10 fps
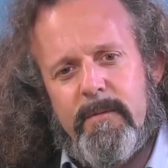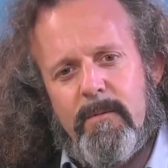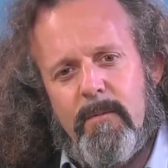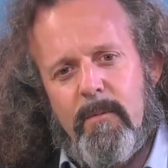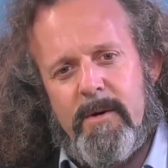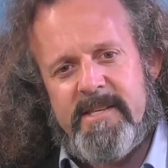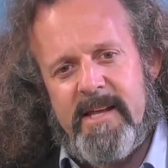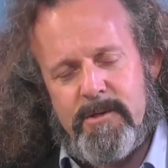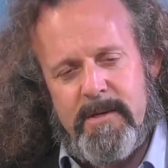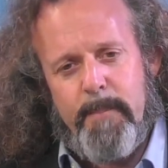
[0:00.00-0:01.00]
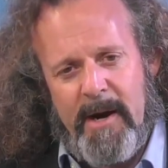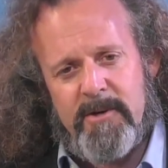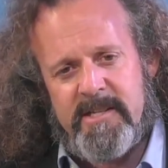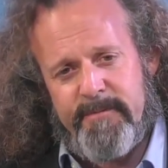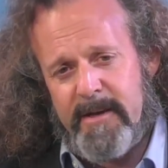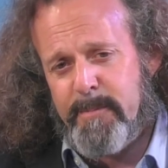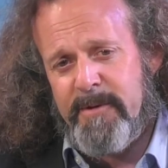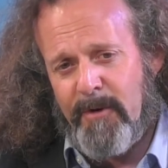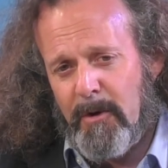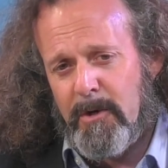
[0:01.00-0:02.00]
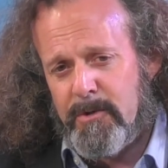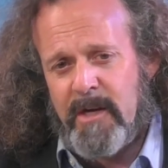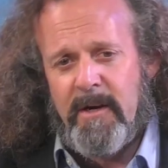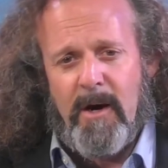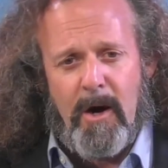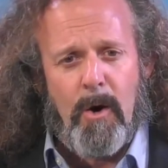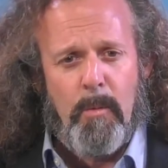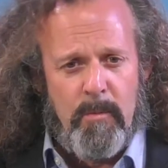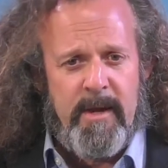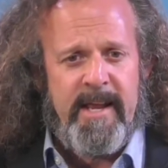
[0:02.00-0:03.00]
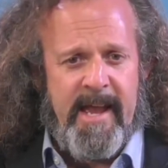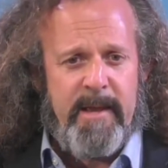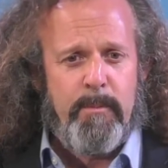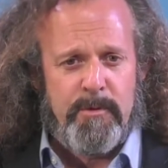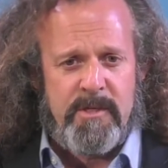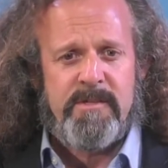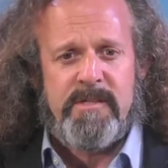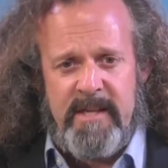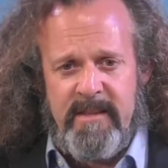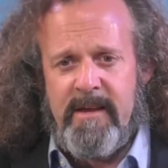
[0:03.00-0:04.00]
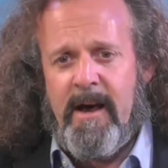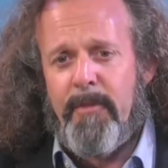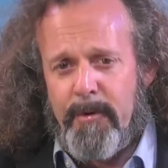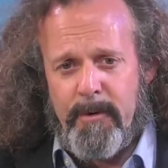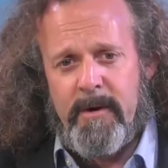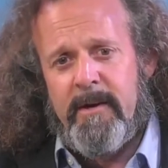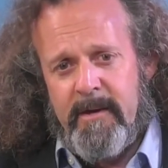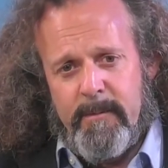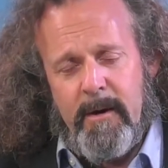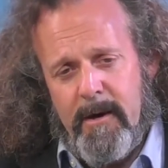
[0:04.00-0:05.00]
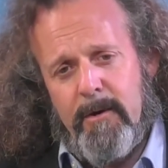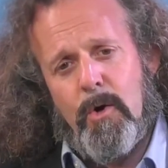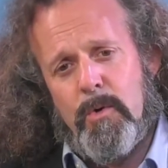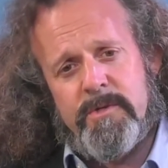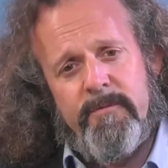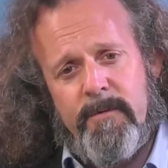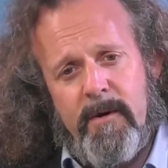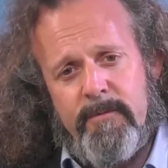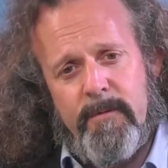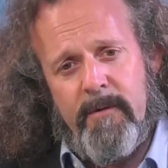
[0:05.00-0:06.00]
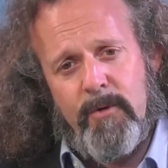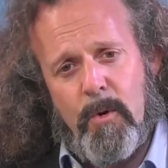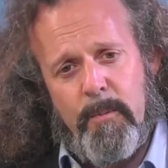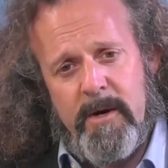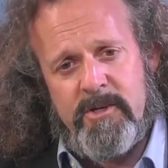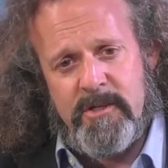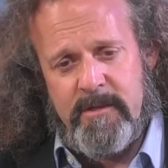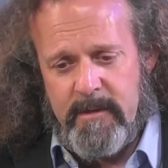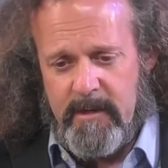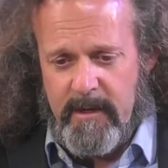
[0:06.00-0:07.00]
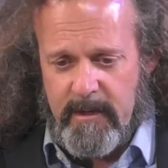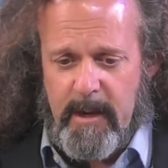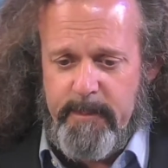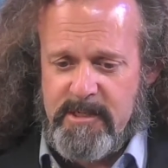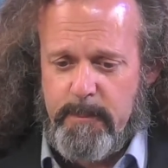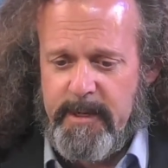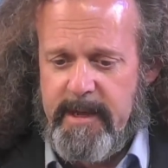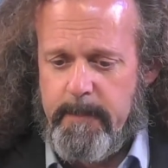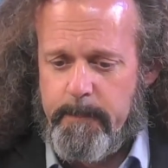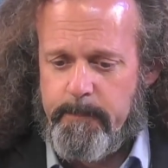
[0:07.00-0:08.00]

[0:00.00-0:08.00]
once that imperative has been followed, are we really able to see the other goals of a corporation come into play.